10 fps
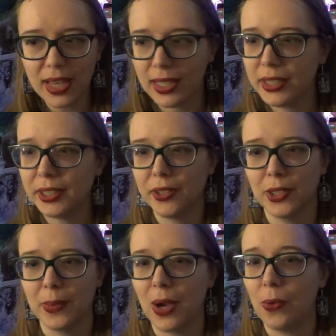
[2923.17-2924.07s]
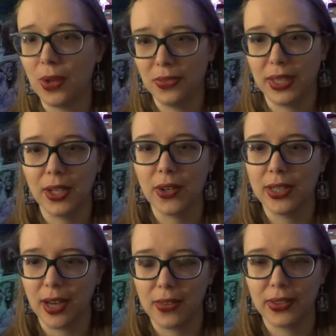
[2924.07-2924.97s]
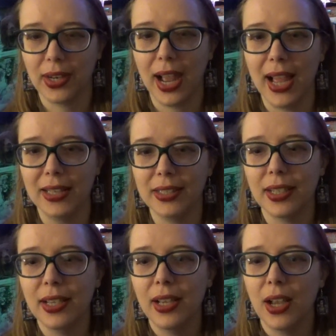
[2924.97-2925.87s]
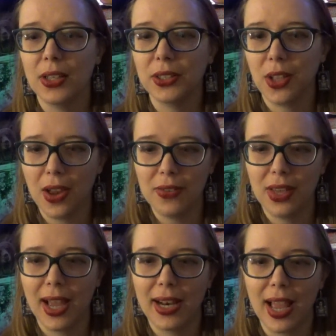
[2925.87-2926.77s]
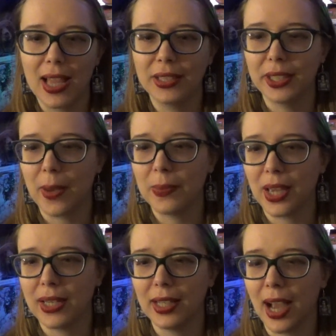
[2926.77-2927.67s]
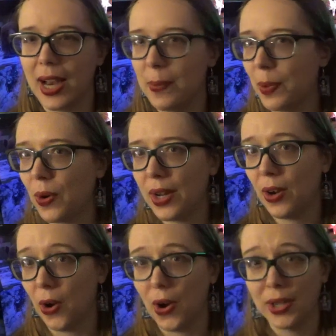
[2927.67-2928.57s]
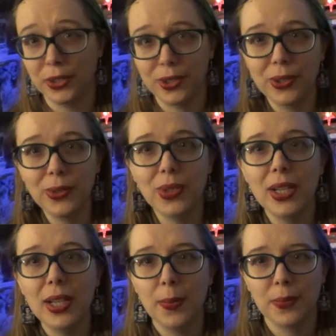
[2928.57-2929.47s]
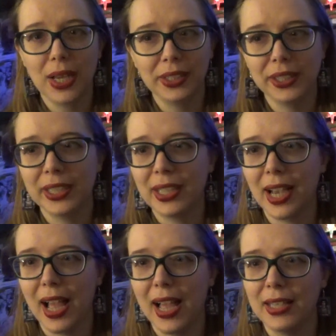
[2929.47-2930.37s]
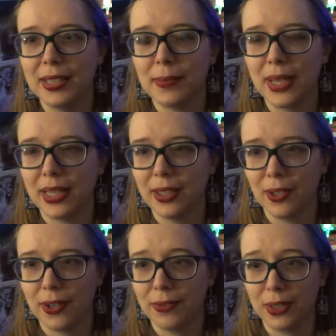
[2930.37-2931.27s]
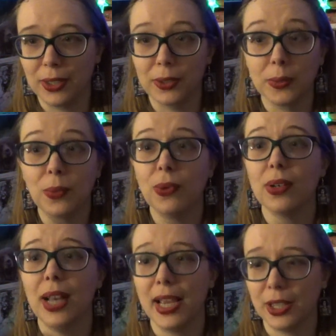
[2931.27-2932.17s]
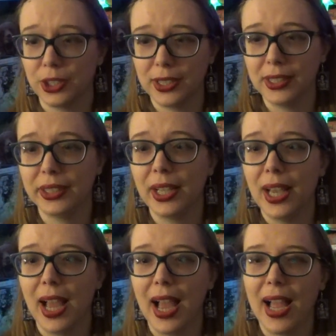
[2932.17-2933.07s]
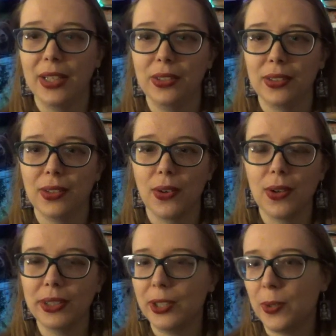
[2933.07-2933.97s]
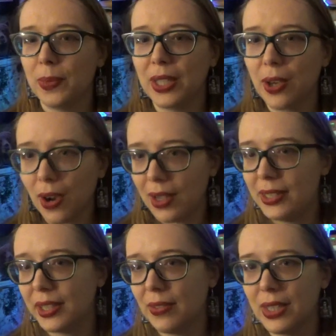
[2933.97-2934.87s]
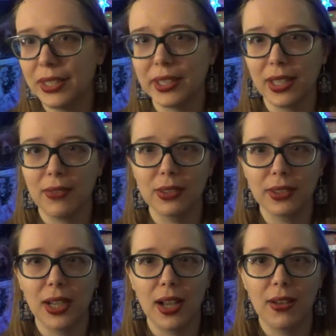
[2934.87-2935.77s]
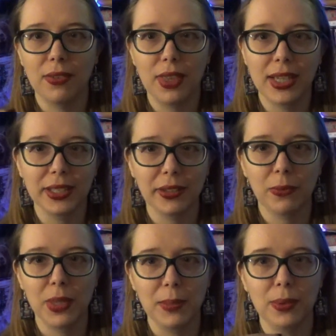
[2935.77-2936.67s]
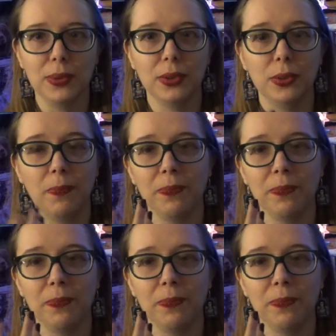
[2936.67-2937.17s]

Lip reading: concerned about one thing or another, and a lot of that ends up getting kind of put onto Betsy and making her feel more anxious. And also because of this level of things, of people